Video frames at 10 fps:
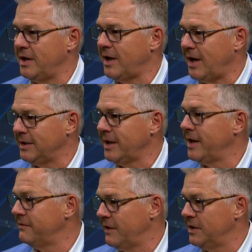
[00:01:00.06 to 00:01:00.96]
on an
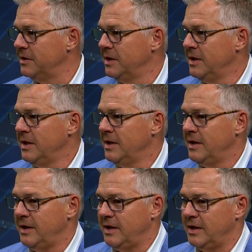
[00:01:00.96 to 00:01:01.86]
online event.
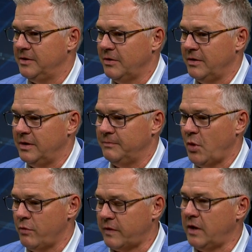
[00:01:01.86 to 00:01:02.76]
And uh,
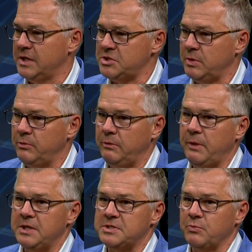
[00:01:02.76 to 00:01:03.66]
over our history, we
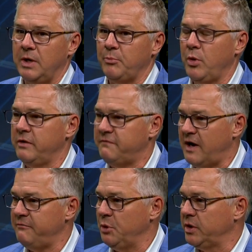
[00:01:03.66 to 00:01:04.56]
raised
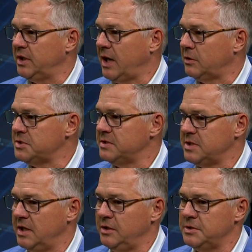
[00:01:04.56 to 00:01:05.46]
$1.5 million in
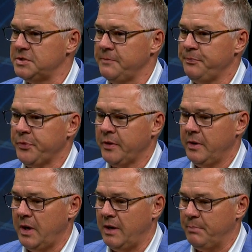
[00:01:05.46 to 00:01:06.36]
10 years.
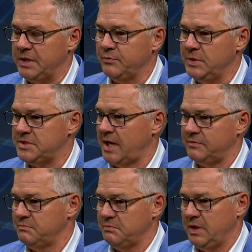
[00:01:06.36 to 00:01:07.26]
Wow. Uh, but we
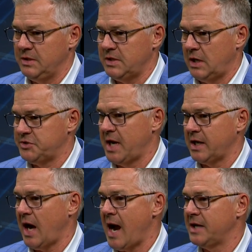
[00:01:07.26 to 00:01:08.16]
set uh, our
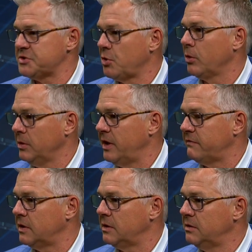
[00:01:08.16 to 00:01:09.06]
second highest total
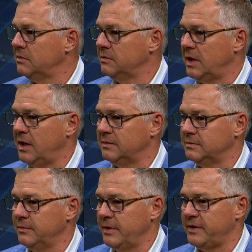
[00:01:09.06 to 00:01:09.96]
ever uh,
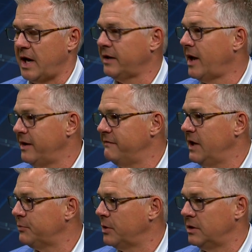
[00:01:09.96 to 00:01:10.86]
with an online
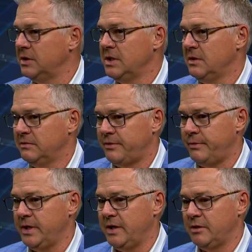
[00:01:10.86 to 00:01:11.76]
event where
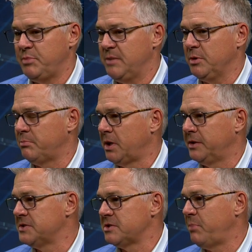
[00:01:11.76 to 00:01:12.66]
300 people
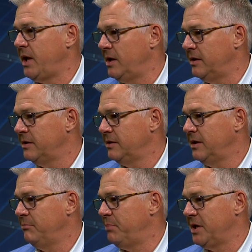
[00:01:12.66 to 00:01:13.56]
participated
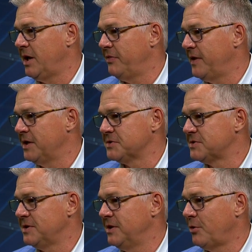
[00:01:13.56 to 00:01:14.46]
and bid on
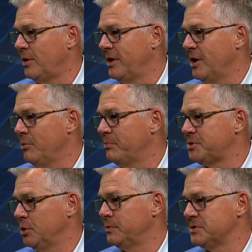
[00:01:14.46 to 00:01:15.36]
things in order to help
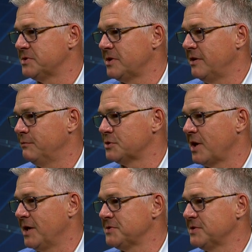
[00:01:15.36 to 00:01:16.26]
Children's of
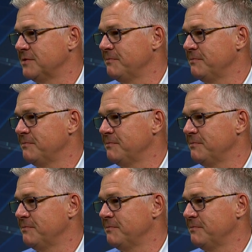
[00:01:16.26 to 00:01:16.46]
Wisconsin.